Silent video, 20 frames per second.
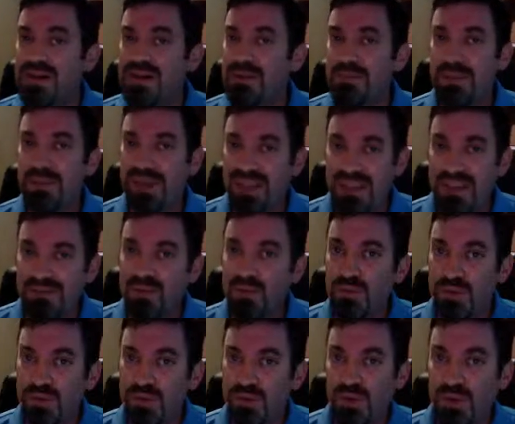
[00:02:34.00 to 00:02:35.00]
But even
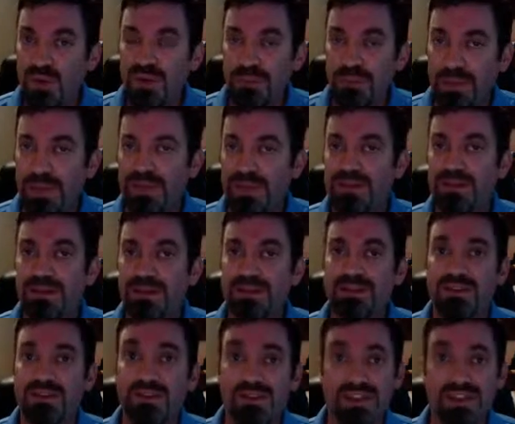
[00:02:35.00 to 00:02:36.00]
with short
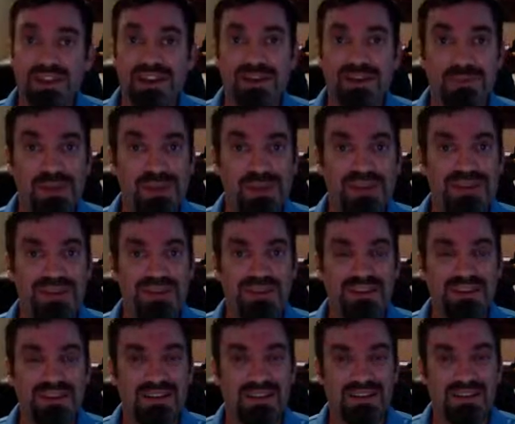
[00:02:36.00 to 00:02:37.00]
pieces, there's going to be
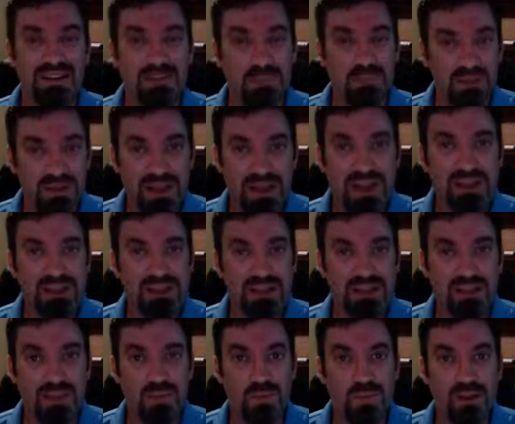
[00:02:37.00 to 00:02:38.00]
a place
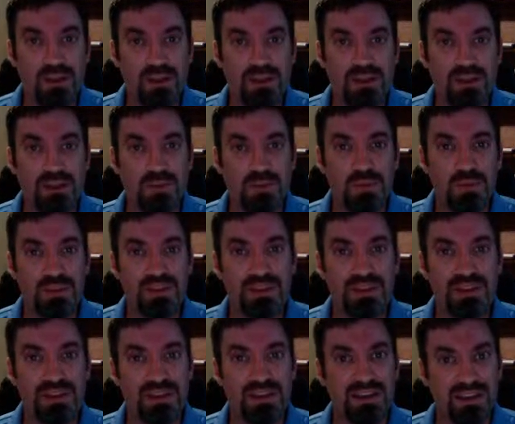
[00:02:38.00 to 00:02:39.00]
somewhere in the
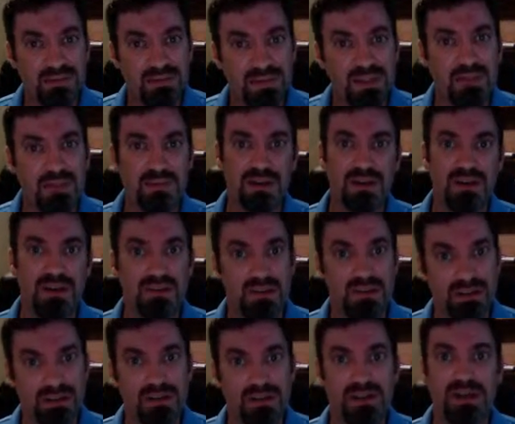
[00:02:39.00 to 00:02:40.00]
music that gives them a
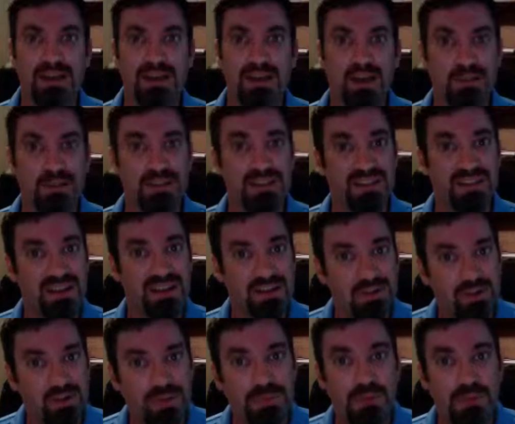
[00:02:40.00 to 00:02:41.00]
little hiccup. It's going to
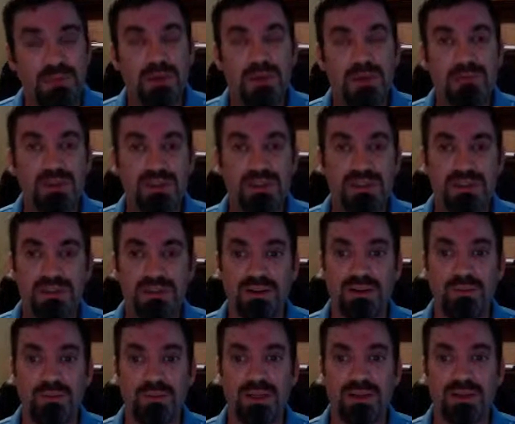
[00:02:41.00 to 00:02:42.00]
trip them up just a
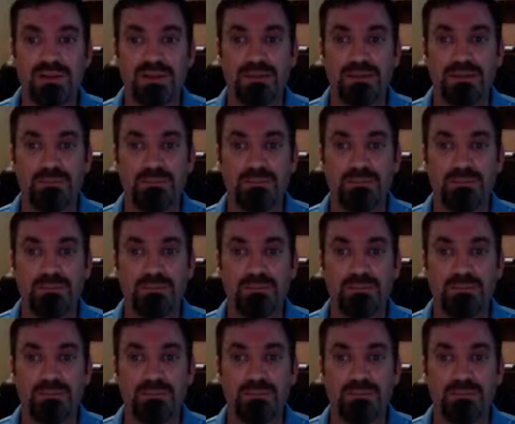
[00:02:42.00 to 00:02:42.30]
little bit.